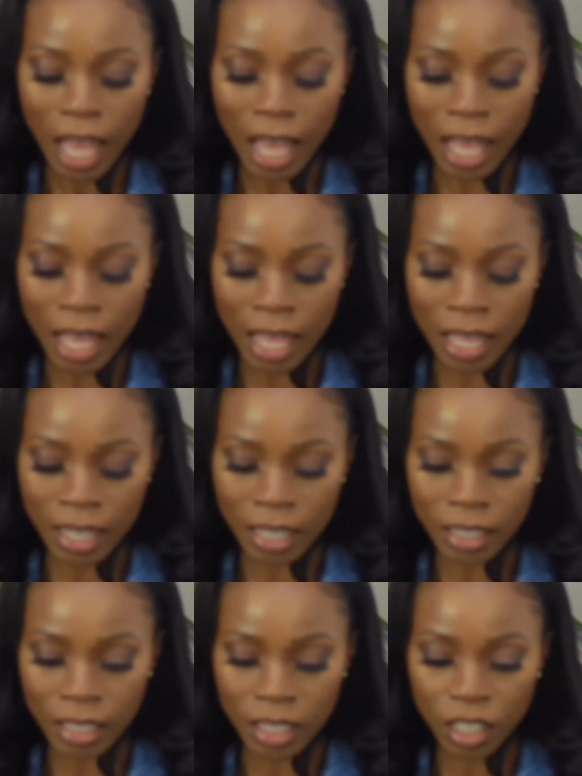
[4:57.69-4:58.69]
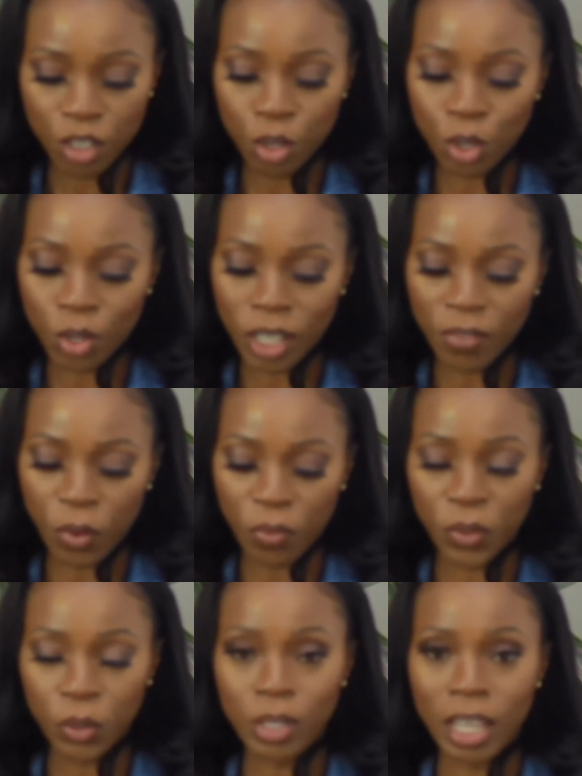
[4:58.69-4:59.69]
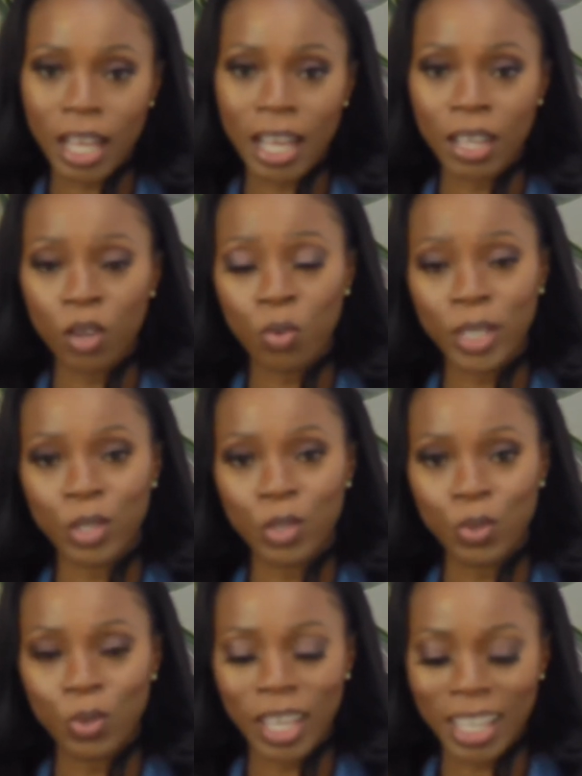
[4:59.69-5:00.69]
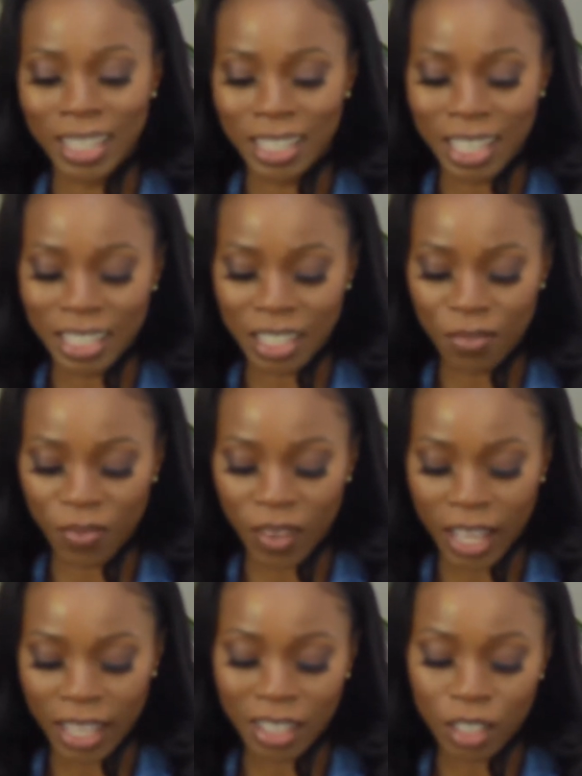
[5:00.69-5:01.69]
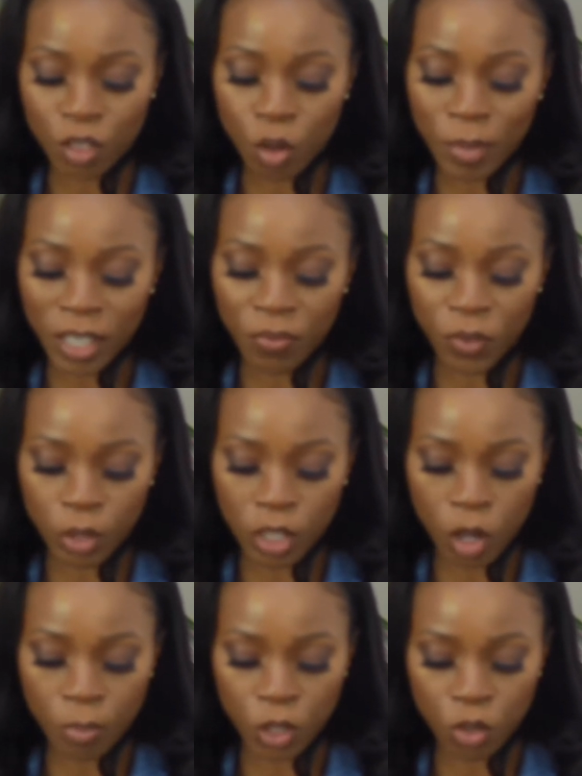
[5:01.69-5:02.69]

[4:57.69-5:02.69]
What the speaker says: And usually for filter, I always do intensify. There's so many filter options.